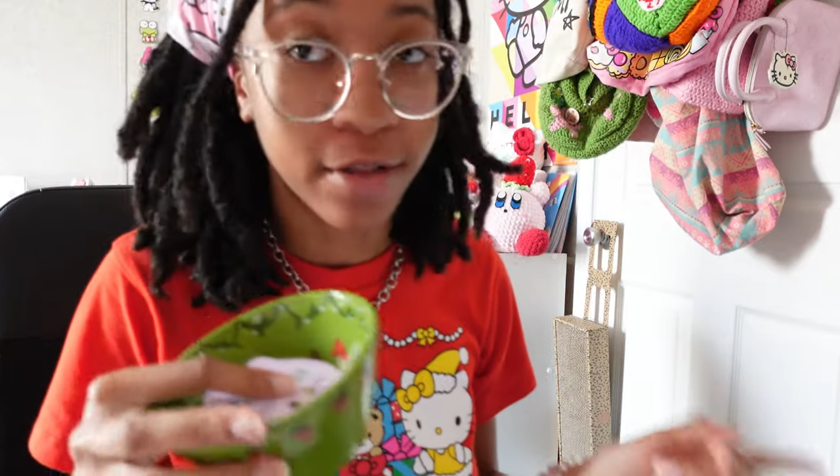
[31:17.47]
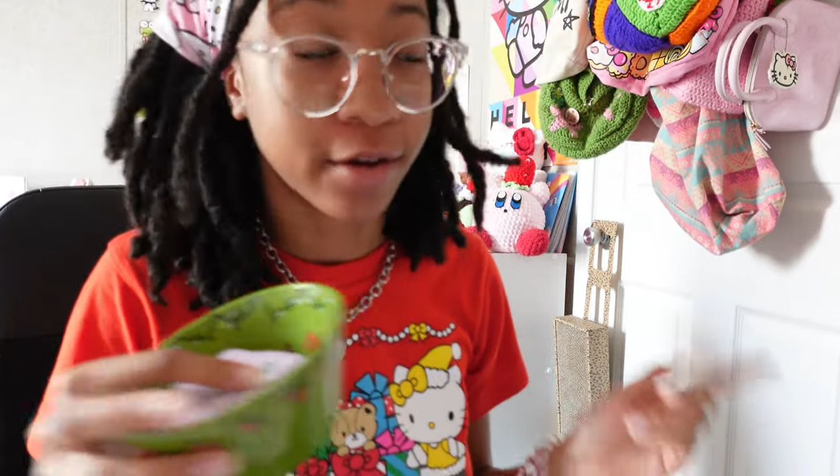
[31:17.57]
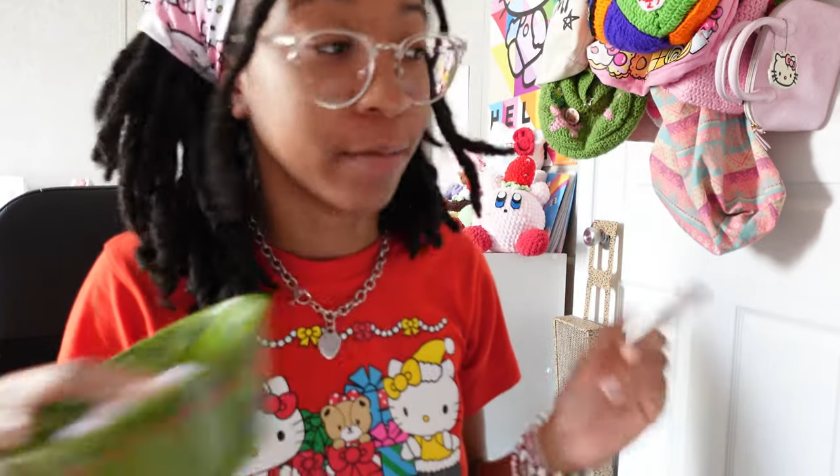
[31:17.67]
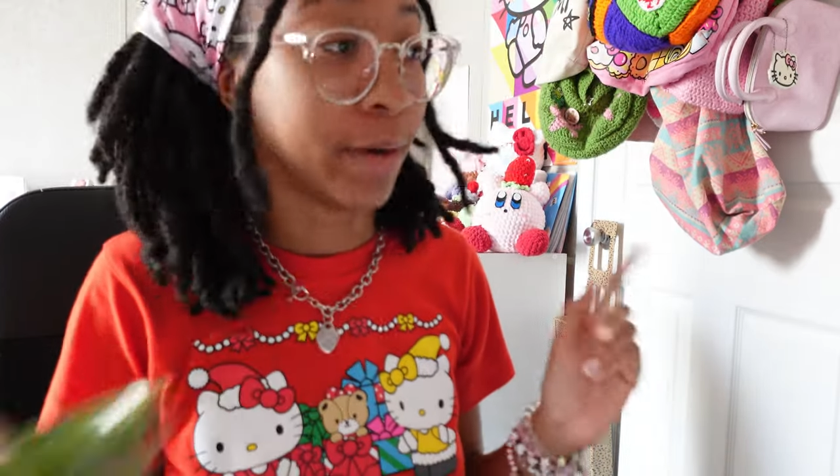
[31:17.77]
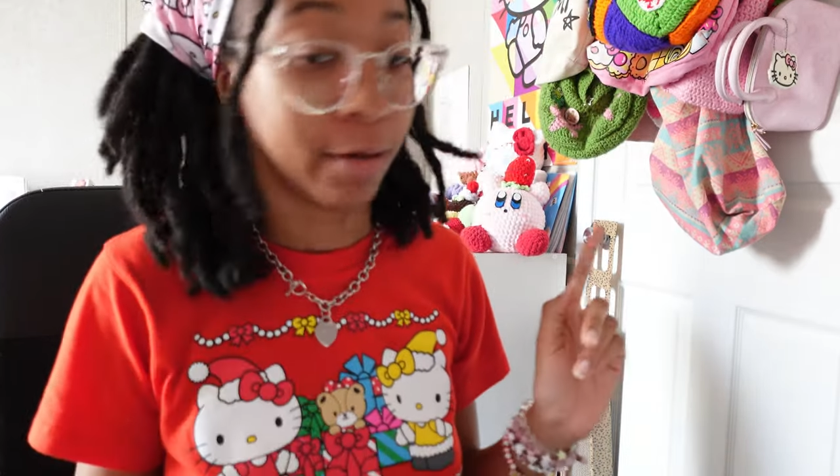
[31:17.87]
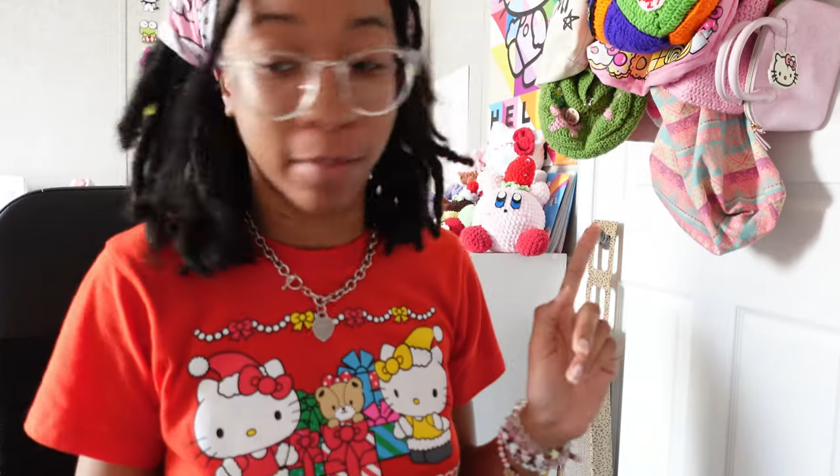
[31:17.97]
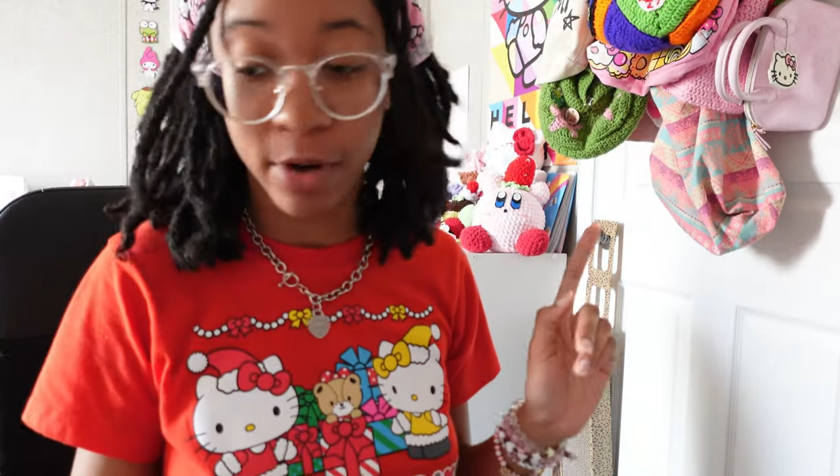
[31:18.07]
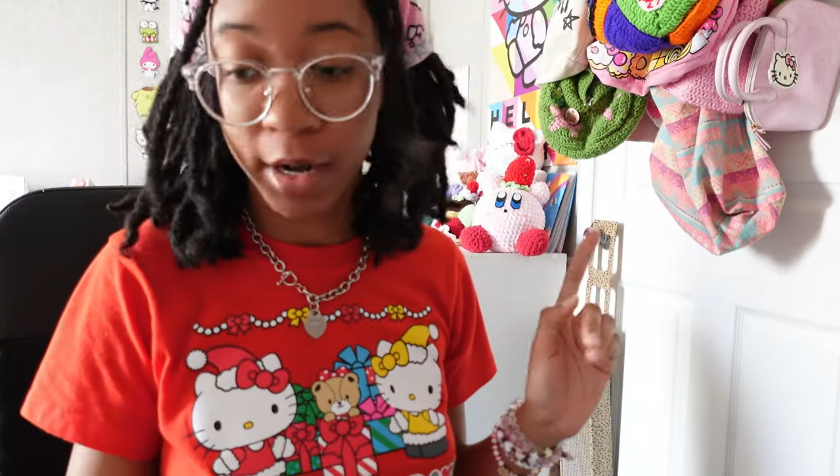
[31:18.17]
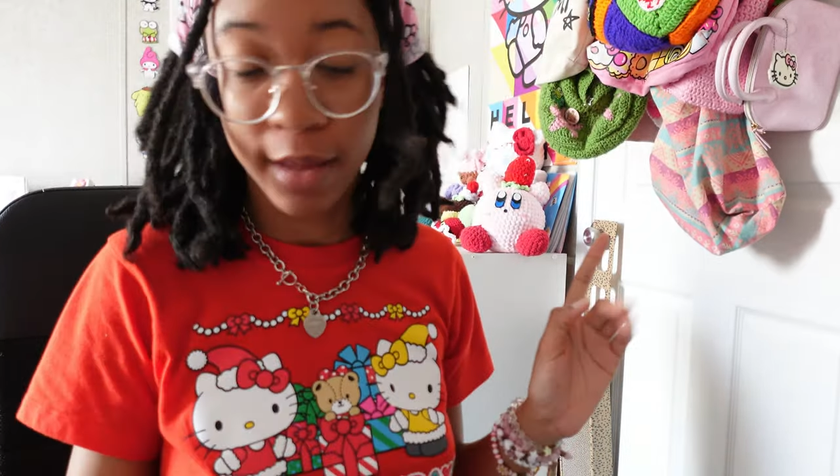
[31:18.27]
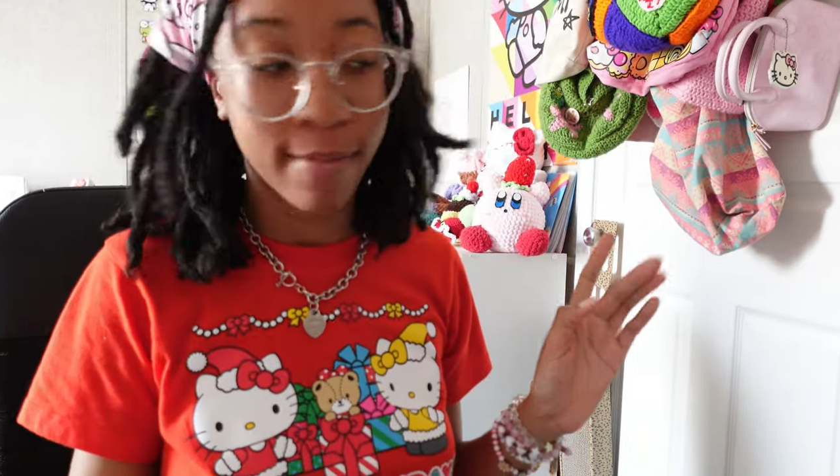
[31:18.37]
They're in my
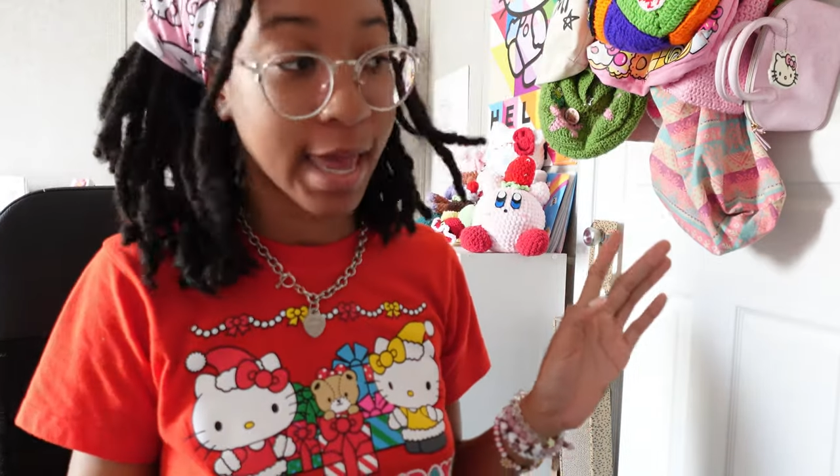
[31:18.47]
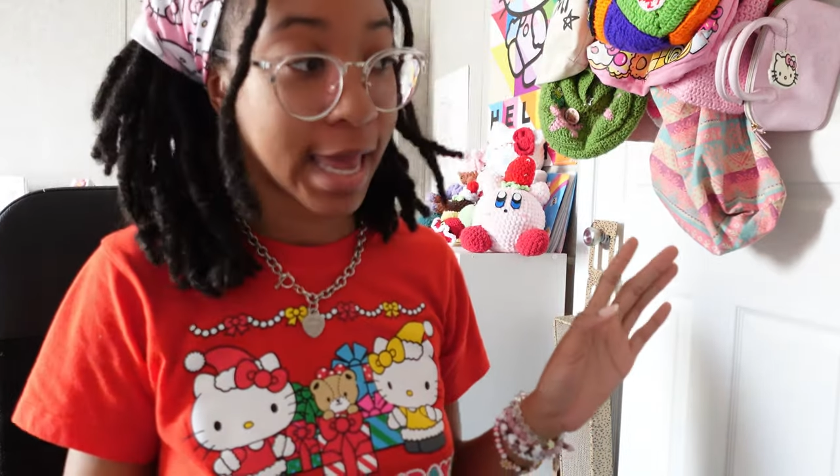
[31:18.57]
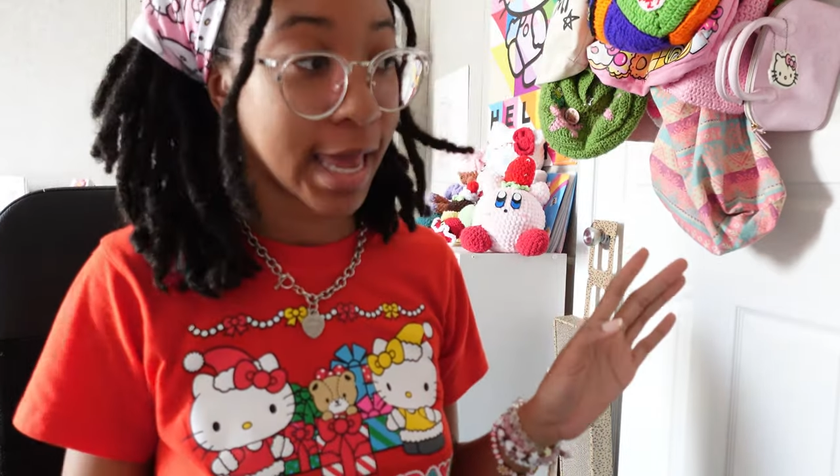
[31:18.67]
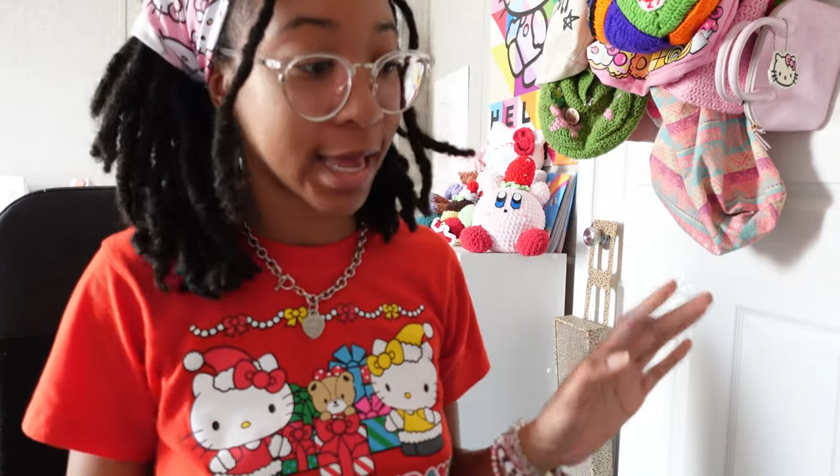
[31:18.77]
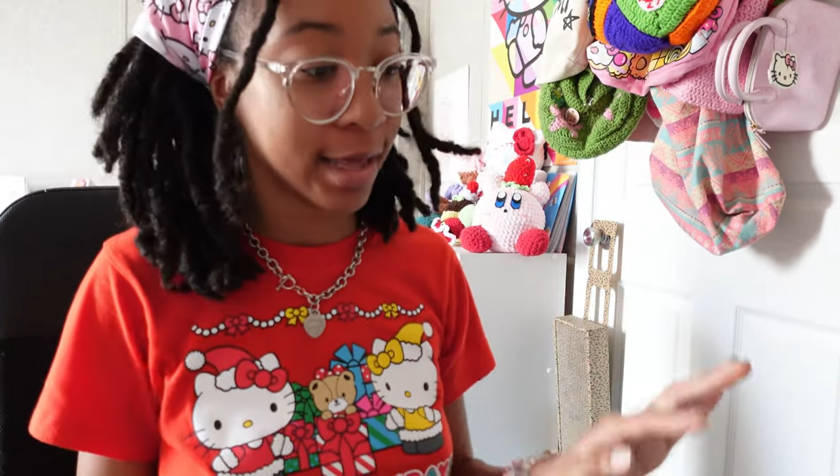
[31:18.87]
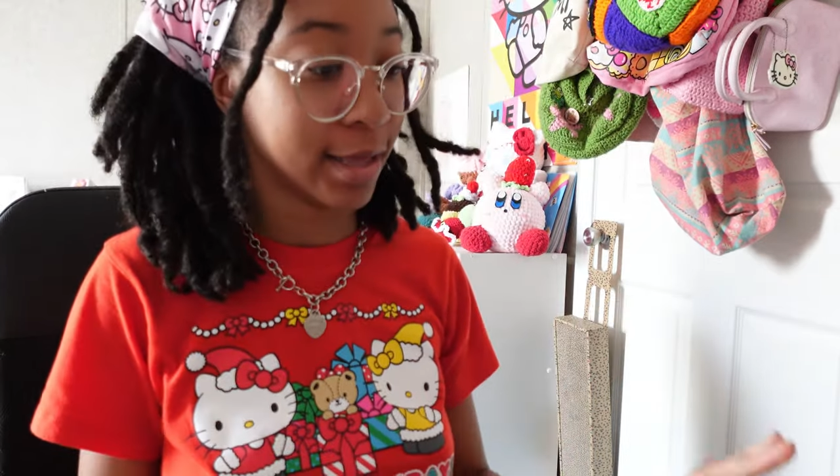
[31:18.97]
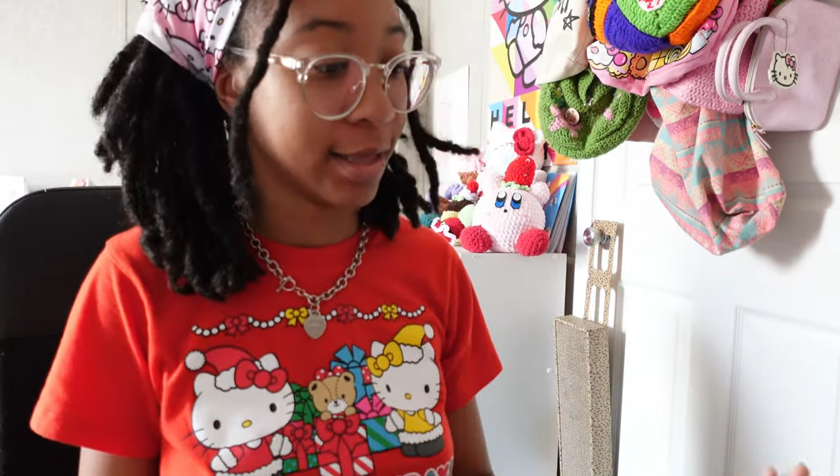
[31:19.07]
market bag.